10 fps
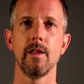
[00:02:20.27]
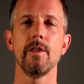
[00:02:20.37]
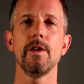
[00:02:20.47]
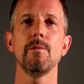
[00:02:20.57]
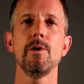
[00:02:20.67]

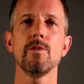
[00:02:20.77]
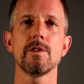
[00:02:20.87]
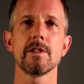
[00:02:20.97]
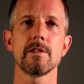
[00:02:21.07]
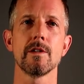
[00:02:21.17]
The immune
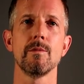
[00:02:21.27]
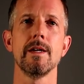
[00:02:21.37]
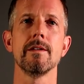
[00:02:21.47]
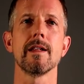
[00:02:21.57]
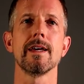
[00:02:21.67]

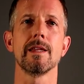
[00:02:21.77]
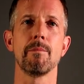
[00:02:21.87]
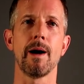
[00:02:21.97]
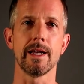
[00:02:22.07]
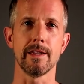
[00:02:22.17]
system is like
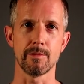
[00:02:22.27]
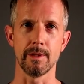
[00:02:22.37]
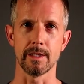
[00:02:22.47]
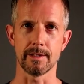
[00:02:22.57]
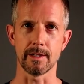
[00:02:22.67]
the body's
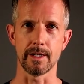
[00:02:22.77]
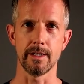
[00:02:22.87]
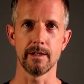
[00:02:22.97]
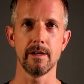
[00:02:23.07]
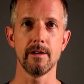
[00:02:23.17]

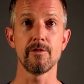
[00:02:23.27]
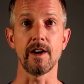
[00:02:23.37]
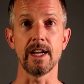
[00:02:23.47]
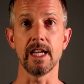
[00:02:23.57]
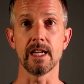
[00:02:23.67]
military,
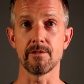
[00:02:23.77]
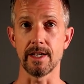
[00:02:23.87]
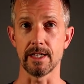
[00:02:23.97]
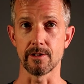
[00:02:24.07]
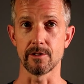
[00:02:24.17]
fighting
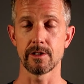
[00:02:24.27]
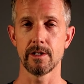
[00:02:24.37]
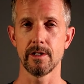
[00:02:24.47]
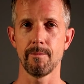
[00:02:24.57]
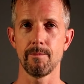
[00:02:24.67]

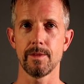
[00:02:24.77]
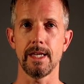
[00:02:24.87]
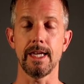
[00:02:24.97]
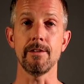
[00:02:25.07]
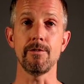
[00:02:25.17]
invaders.
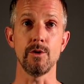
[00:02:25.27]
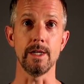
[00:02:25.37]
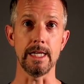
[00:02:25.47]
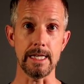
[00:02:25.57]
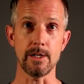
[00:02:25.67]
If
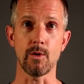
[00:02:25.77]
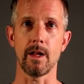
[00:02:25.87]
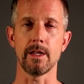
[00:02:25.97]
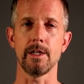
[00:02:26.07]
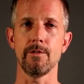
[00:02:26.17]
you eat
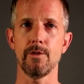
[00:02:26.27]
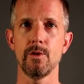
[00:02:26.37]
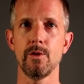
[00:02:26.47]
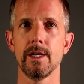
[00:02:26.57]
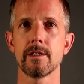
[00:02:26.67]
quality
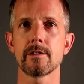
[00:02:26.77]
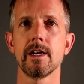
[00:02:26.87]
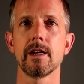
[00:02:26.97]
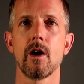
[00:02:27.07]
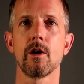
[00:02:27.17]
food, it's
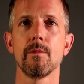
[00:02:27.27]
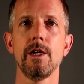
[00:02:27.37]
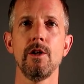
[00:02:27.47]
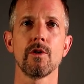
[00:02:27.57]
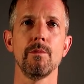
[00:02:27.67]
like
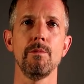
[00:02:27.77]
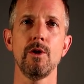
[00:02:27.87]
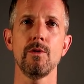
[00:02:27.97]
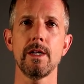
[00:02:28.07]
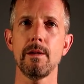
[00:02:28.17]
arming your
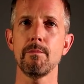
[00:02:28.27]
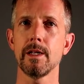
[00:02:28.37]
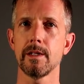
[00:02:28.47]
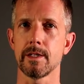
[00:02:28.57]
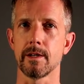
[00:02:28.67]
immunity
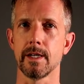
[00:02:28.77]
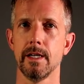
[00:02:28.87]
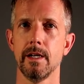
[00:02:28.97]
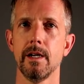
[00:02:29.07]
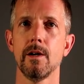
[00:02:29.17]

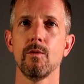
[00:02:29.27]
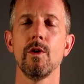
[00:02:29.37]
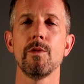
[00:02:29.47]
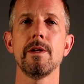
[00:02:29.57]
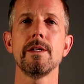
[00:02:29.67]
military
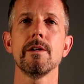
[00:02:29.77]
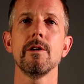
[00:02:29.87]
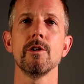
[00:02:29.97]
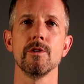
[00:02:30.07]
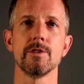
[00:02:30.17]
with
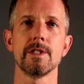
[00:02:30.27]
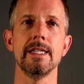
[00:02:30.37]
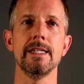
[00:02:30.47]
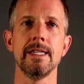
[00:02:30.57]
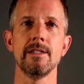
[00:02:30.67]
materials
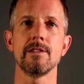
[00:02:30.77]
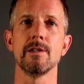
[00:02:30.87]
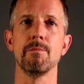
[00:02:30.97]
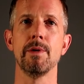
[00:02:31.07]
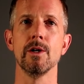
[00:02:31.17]
it needs
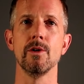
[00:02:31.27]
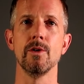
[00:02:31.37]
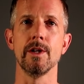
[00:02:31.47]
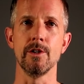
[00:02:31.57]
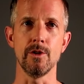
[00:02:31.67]
to
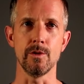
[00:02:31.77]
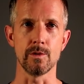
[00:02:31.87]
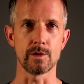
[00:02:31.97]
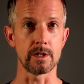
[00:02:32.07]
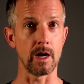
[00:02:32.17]
build and
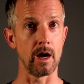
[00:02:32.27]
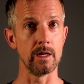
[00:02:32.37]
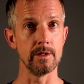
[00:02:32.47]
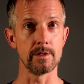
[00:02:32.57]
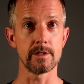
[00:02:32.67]
use
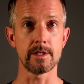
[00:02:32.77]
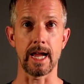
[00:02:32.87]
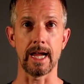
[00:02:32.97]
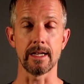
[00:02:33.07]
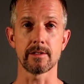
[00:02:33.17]
guns,
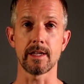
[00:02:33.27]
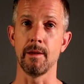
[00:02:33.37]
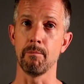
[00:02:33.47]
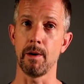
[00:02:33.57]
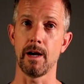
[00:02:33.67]
tanks,
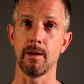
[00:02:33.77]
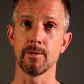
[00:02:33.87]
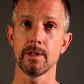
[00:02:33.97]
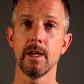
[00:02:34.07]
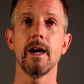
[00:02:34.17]
and
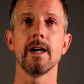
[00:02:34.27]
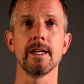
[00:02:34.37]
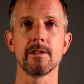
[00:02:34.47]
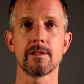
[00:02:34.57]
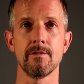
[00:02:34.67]
bombs
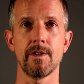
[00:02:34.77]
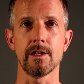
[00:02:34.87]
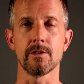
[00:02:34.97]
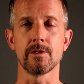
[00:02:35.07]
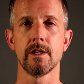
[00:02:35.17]
against
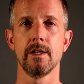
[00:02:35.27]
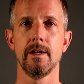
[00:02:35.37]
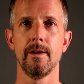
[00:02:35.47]
invaders.